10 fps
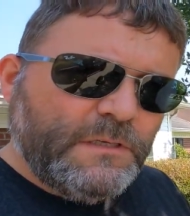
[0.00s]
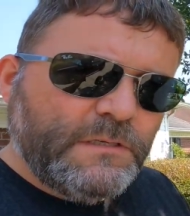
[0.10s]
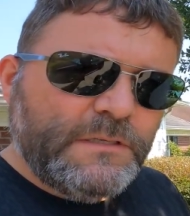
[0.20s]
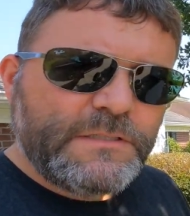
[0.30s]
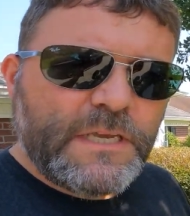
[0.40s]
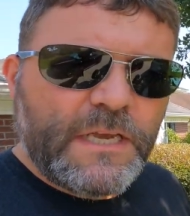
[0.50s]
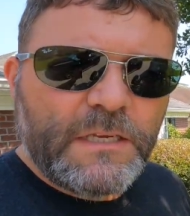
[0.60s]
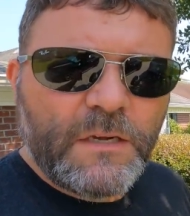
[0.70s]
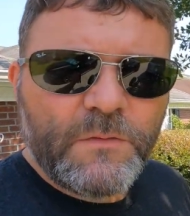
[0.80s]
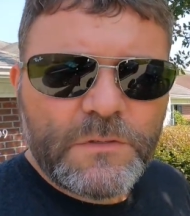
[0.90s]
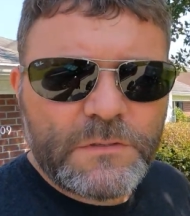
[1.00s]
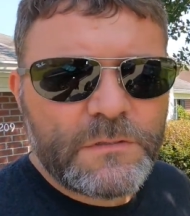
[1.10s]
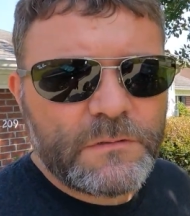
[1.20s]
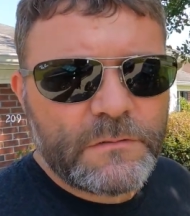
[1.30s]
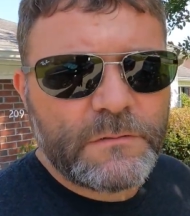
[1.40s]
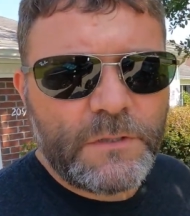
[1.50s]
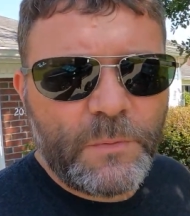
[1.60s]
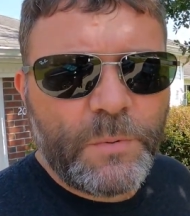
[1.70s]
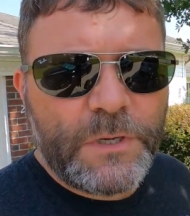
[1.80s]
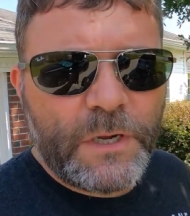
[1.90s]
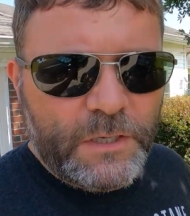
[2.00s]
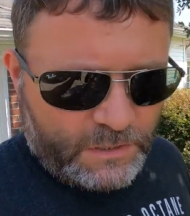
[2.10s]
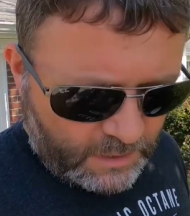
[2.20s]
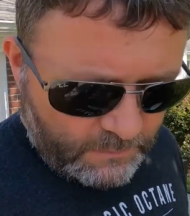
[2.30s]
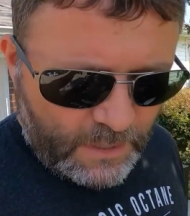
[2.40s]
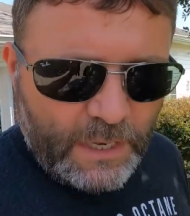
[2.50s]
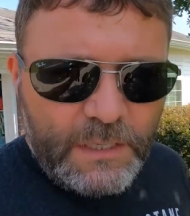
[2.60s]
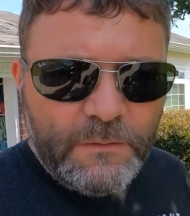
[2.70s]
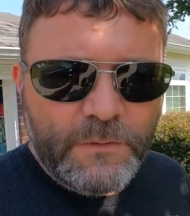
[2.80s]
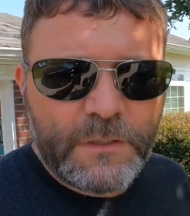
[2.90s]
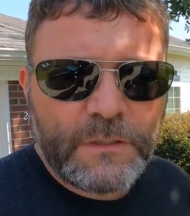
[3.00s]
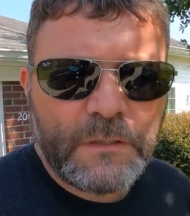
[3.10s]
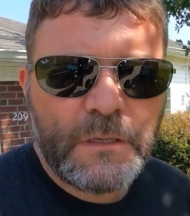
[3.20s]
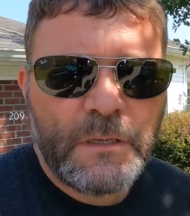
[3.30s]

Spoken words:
These side covers, they're pretty hard to come by, even